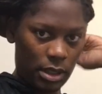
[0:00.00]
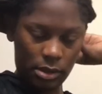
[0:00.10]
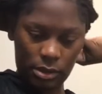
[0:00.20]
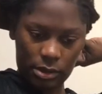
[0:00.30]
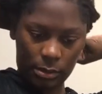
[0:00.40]
I'll
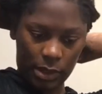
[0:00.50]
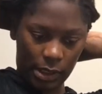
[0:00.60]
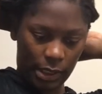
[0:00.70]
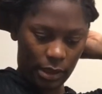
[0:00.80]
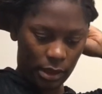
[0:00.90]
do something
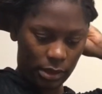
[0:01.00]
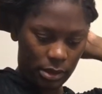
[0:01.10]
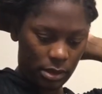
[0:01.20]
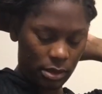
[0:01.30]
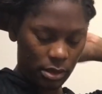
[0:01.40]
like this
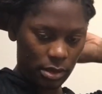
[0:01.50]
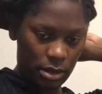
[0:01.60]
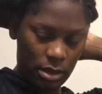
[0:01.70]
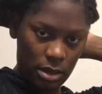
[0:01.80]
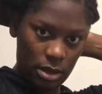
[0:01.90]

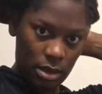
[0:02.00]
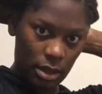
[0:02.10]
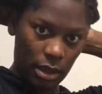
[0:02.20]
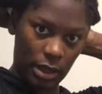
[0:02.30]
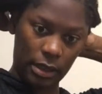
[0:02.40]

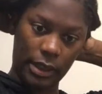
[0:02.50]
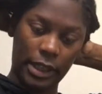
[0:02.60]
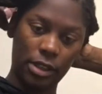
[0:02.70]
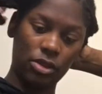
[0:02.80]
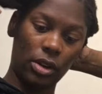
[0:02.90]
and let
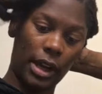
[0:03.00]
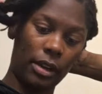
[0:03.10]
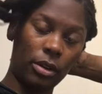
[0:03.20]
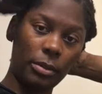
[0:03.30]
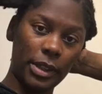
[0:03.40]
it dry.
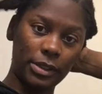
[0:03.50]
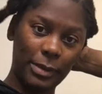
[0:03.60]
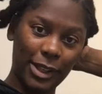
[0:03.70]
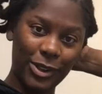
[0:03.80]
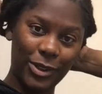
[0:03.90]
Oh, there's
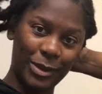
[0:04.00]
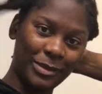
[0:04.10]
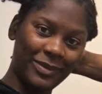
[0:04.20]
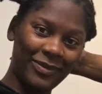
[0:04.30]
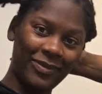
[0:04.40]
my alarm.